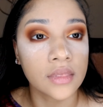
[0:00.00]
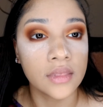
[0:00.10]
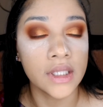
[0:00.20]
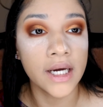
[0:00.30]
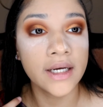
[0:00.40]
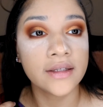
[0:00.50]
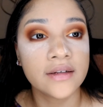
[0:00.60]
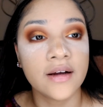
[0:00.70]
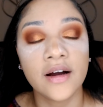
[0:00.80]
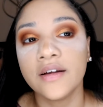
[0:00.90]
That
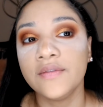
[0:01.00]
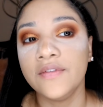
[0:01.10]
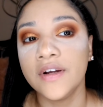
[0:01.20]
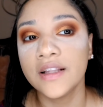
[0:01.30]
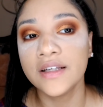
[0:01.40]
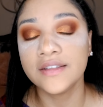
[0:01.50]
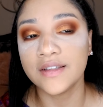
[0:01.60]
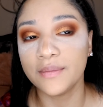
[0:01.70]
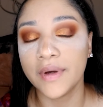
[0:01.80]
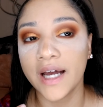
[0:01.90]
got really
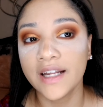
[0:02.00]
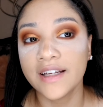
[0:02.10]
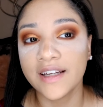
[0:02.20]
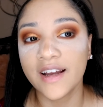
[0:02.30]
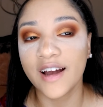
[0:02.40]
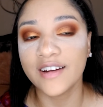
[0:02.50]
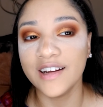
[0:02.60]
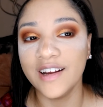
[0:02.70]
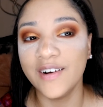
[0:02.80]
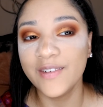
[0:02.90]
dramatic out of
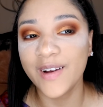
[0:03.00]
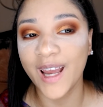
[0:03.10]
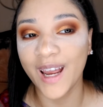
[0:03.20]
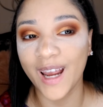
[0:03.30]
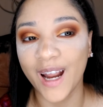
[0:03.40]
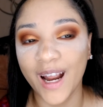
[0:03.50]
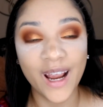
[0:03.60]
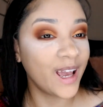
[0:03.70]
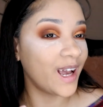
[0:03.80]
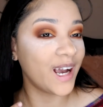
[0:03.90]
nowhere.
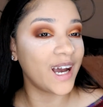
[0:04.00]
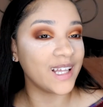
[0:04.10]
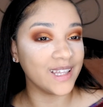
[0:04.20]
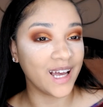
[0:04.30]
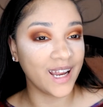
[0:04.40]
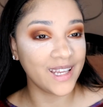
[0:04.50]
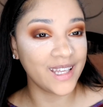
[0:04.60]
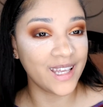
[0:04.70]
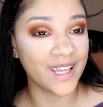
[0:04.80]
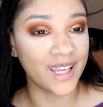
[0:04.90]
I like
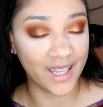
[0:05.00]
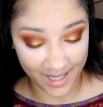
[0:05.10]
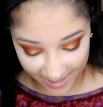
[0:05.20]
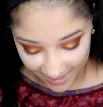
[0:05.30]
it.